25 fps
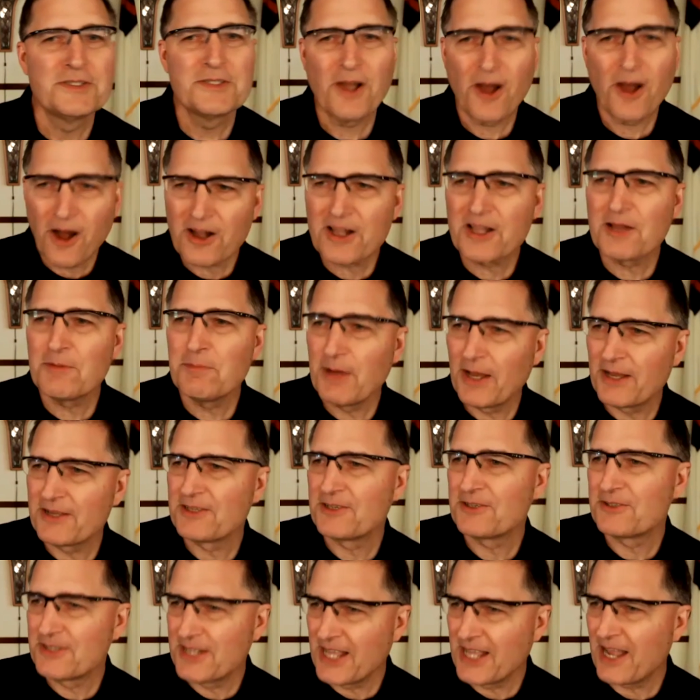Talk
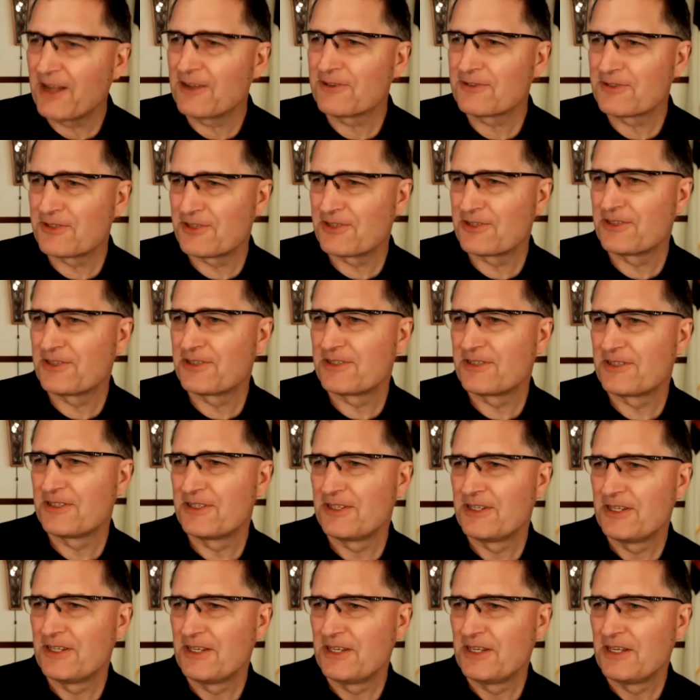about your doubts,
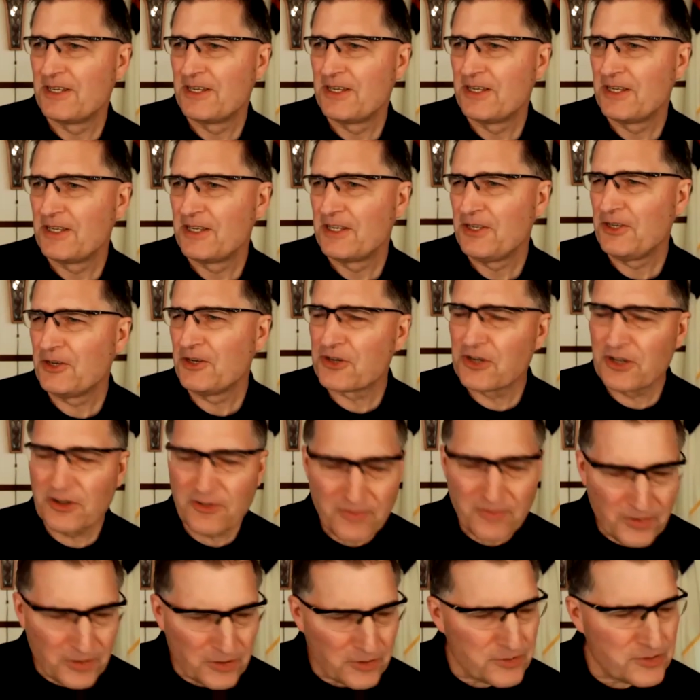your
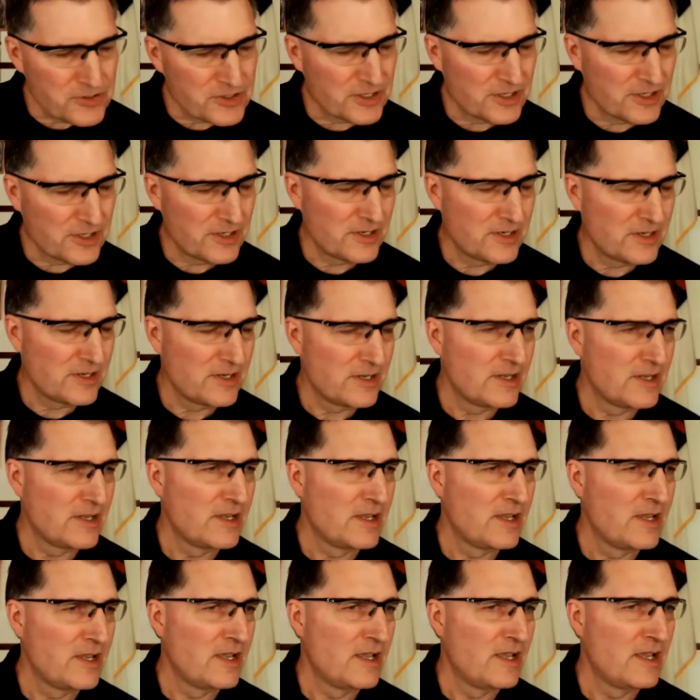confusion,
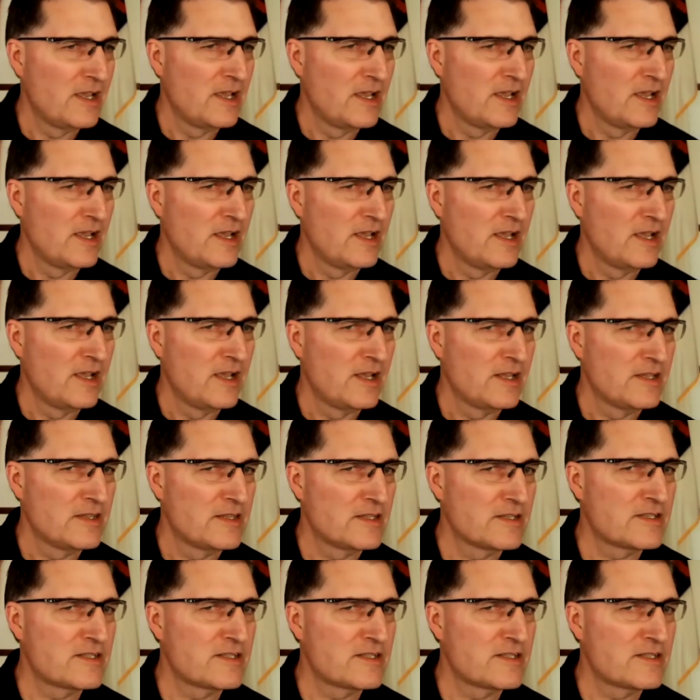the